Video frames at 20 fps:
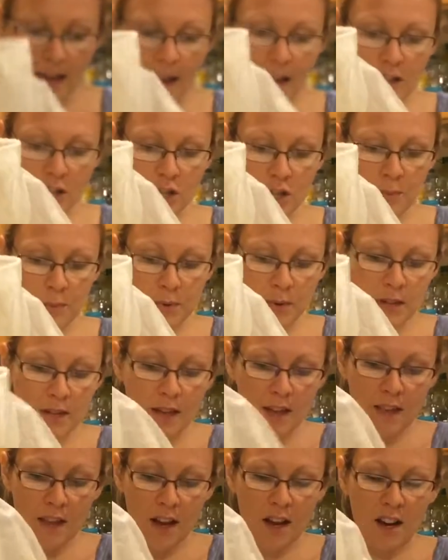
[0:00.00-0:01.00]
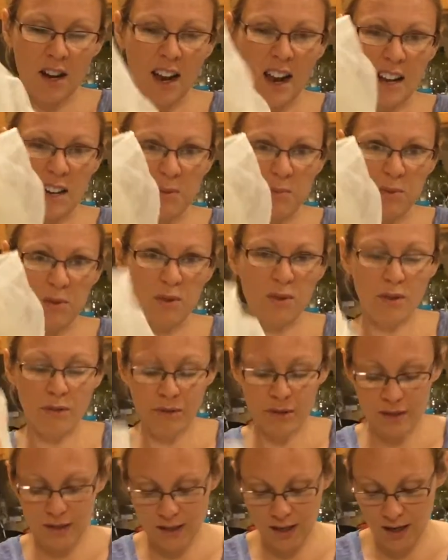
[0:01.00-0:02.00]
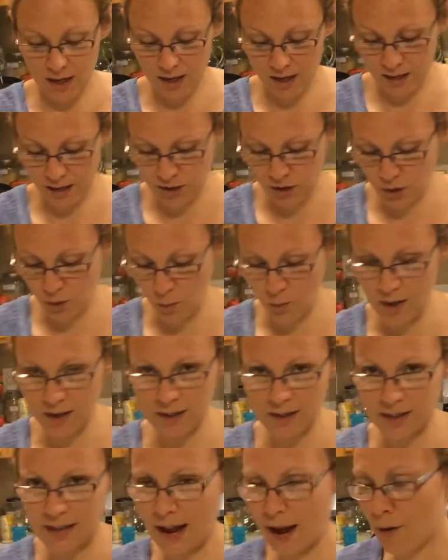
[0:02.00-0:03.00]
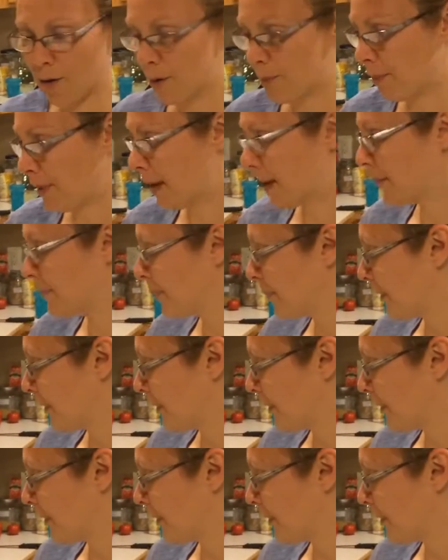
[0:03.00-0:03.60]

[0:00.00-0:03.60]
and I just put it in there and kind of put it over the sink and squeezed it out a bit.